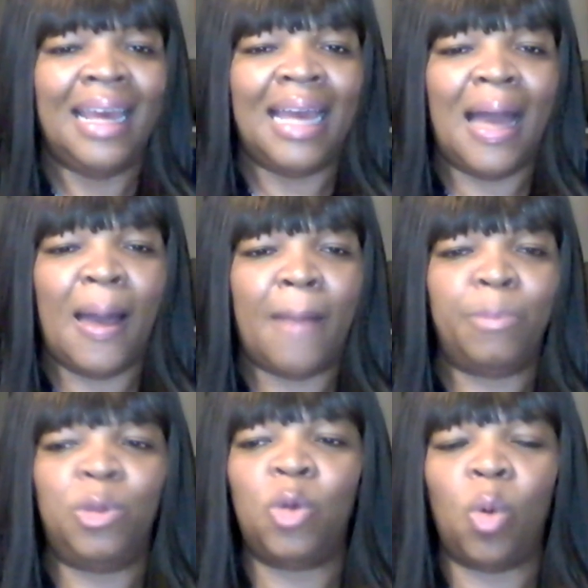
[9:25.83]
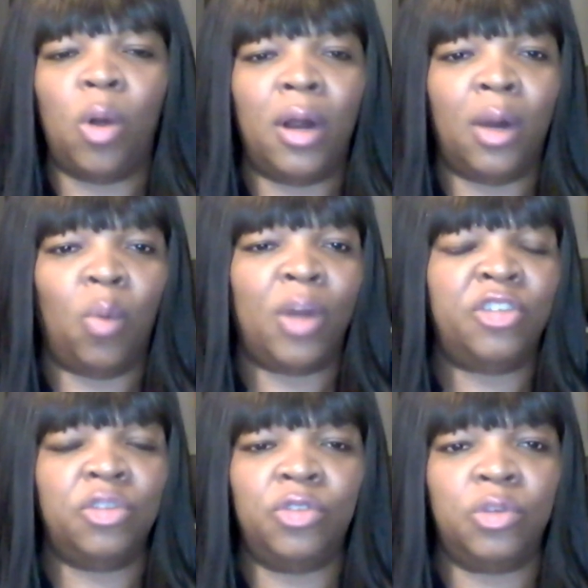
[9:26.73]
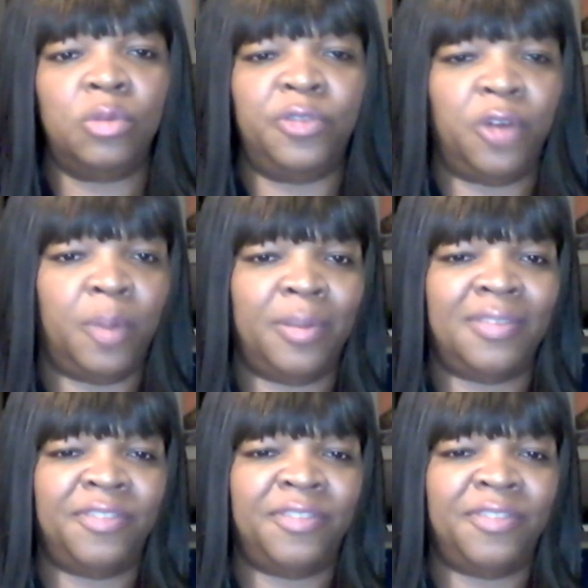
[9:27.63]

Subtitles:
What you do for